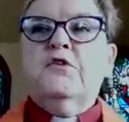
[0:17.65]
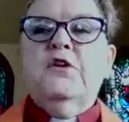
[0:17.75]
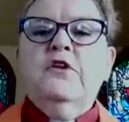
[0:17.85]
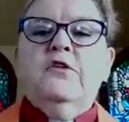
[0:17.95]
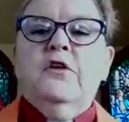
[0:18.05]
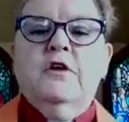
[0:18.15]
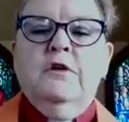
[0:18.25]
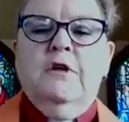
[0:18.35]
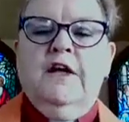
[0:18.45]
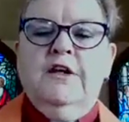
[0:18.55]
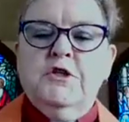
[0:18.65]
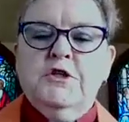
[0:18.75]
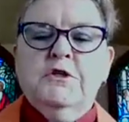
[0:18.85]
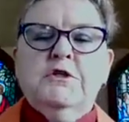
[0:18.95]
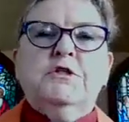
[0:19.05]
season in the United
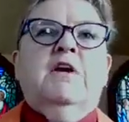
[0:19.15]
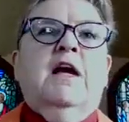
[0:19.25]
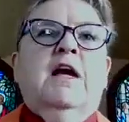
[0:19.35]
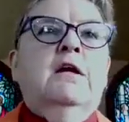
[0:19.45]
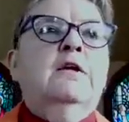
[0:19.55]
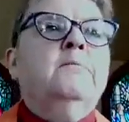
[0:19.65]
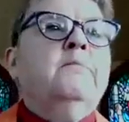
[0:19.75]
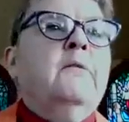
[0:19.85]
Church of Canada.